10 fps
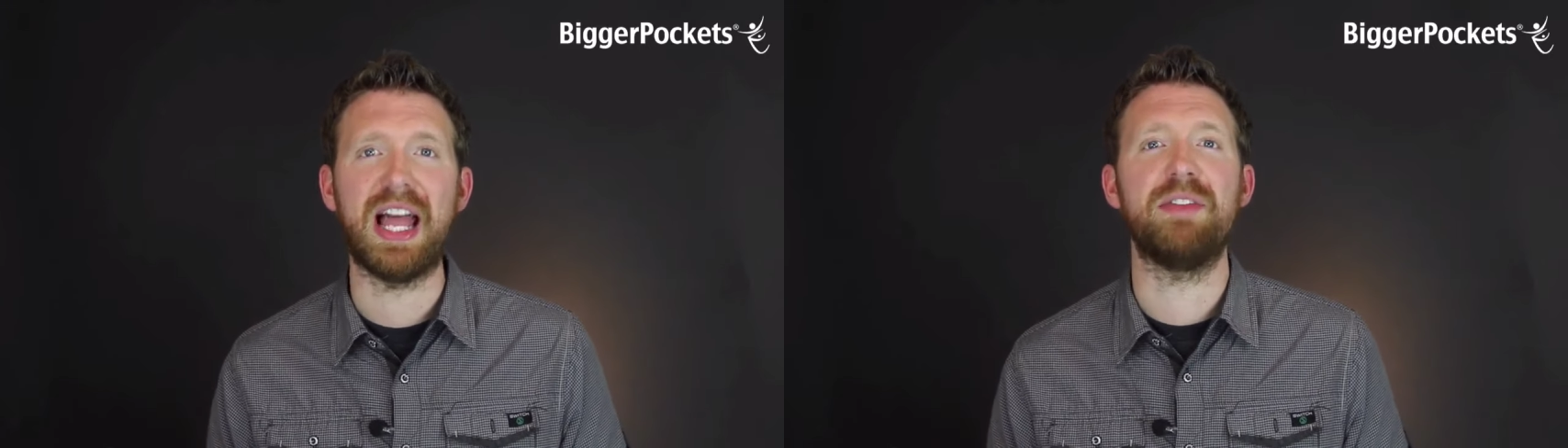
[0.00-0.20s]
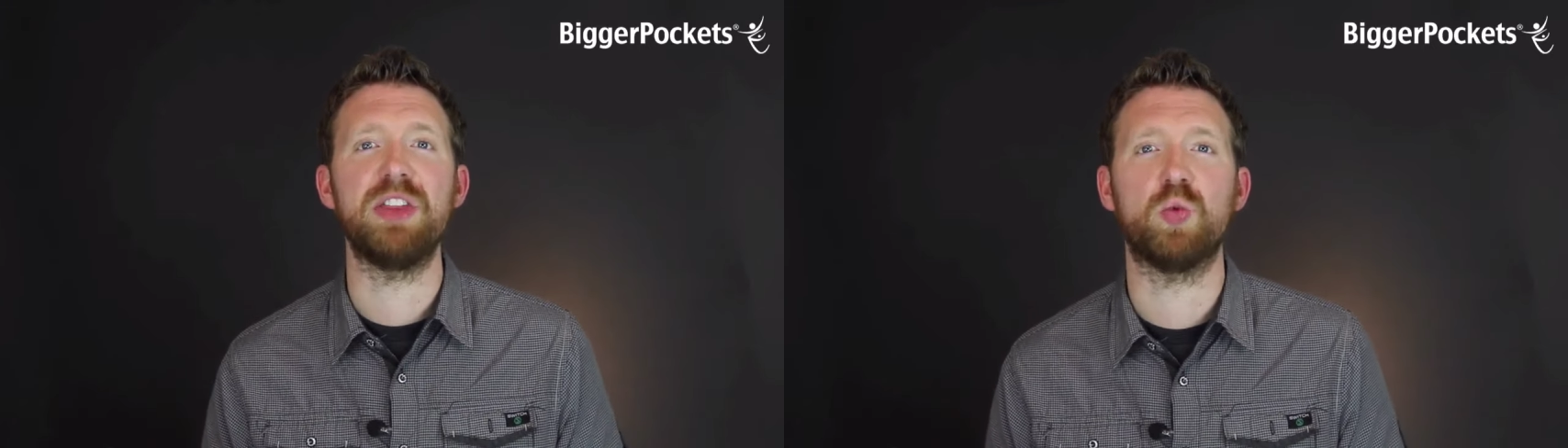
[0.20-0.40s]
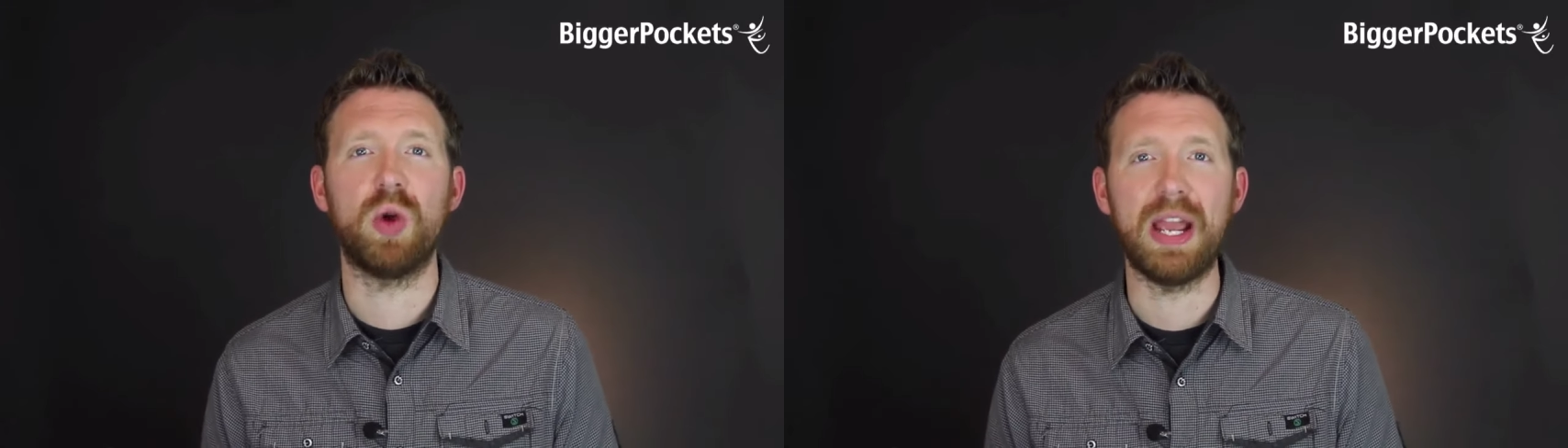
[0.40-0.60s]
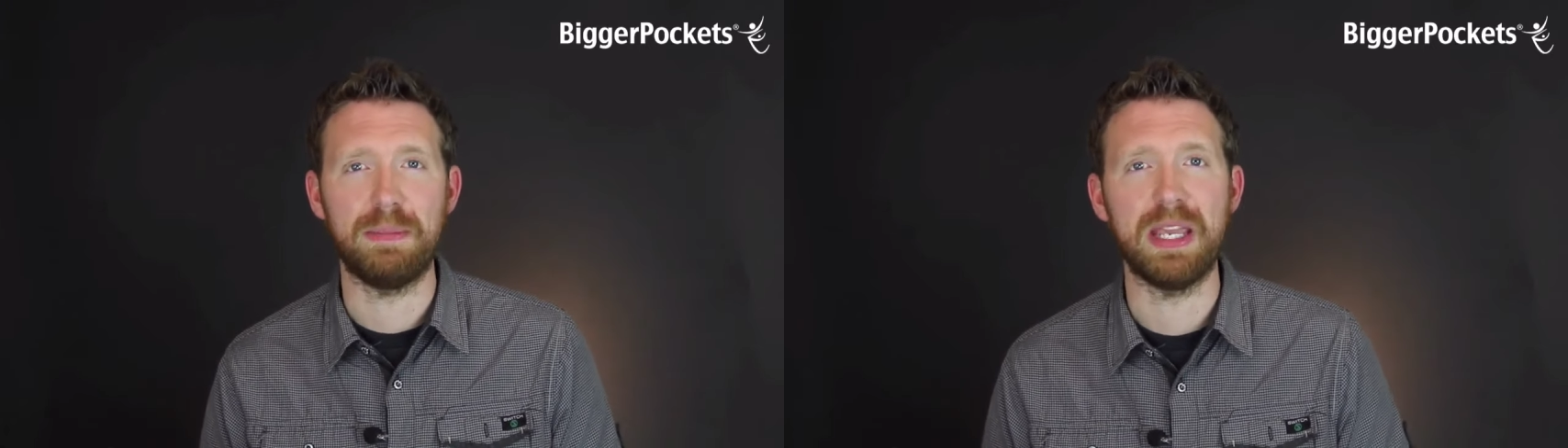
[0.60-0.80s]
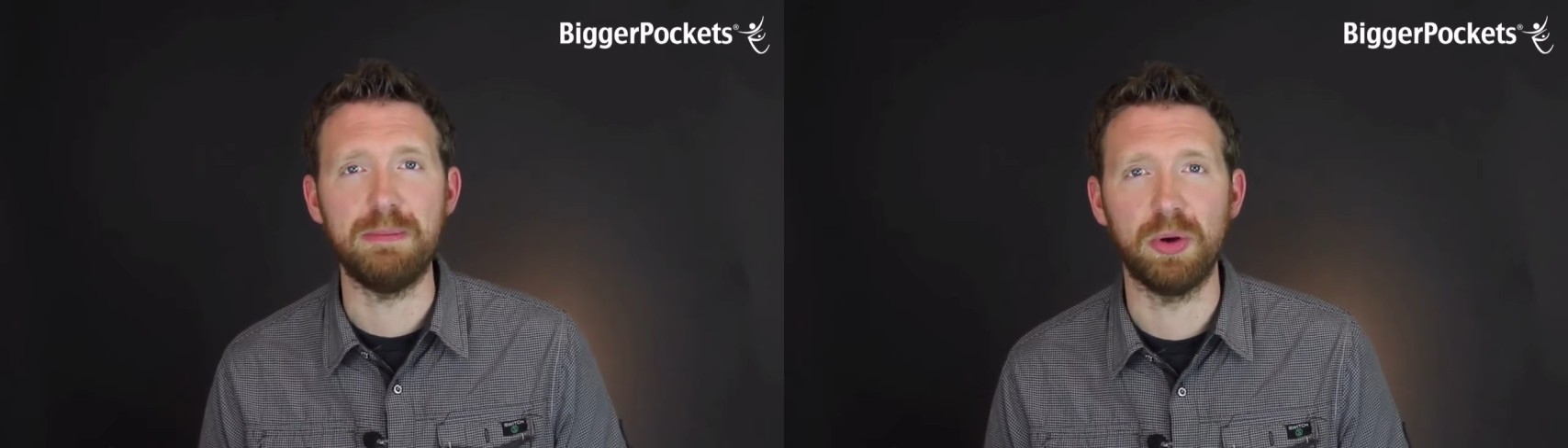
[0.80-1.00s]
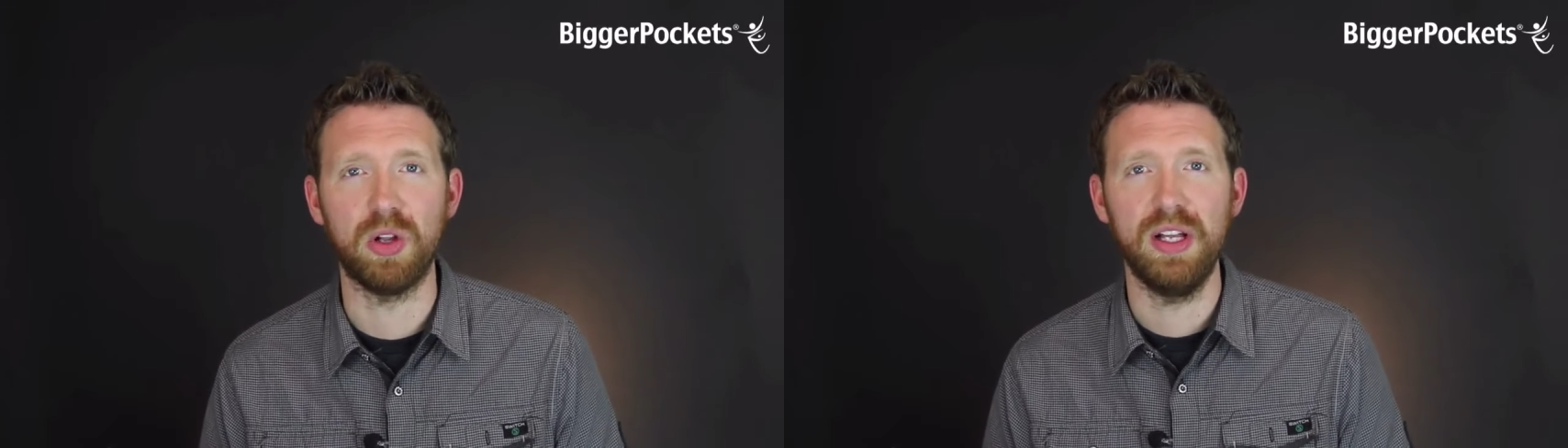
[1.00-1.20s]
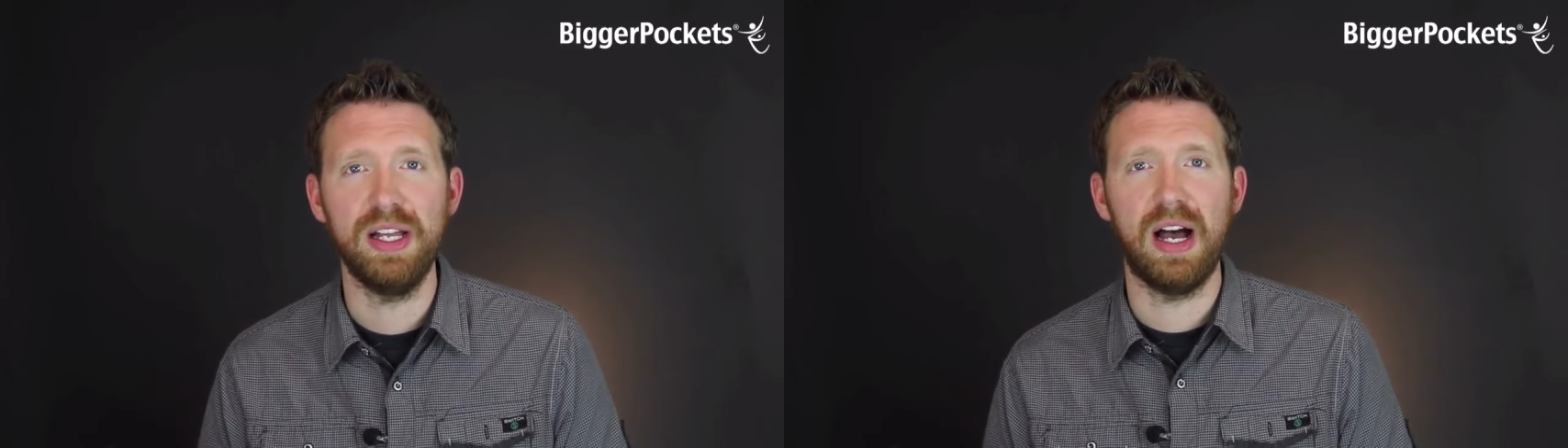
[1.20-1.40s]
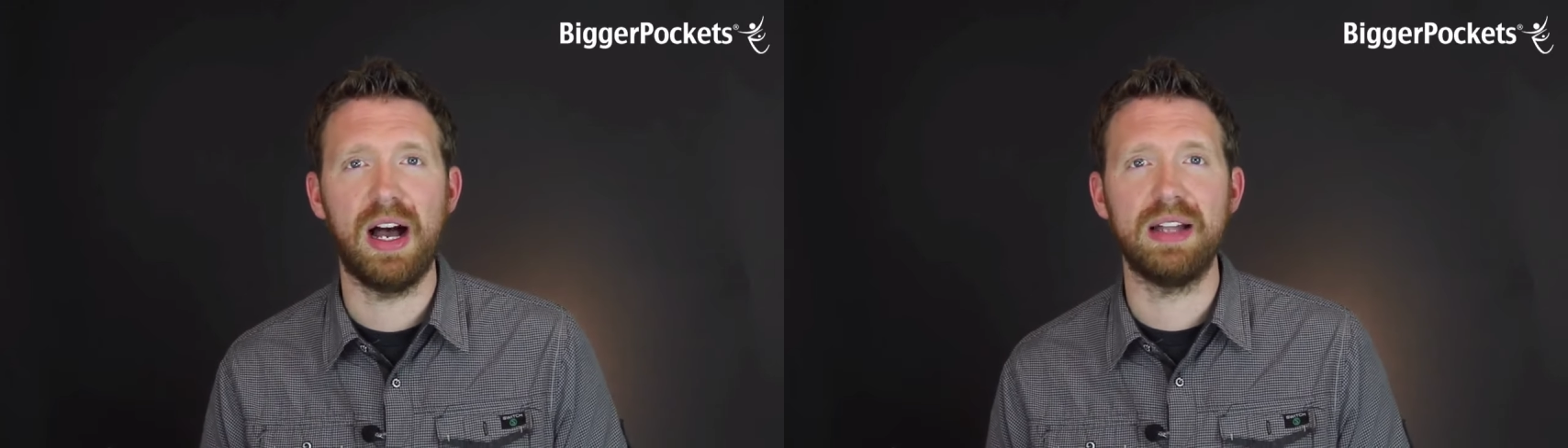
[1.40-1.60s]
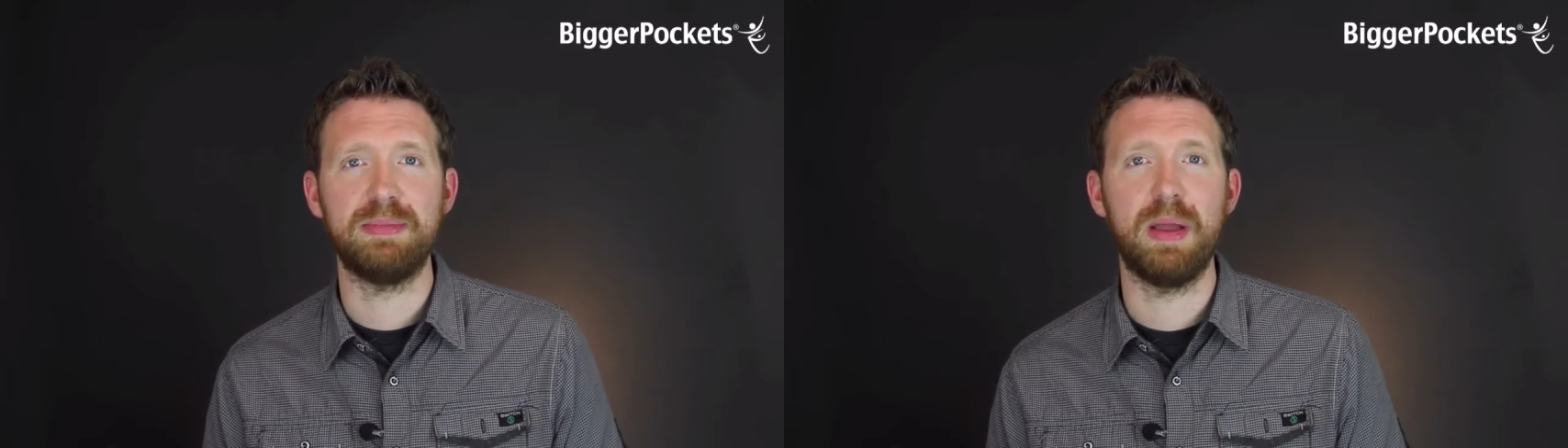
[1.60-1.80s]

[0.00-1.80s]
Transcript: is having the right people uh,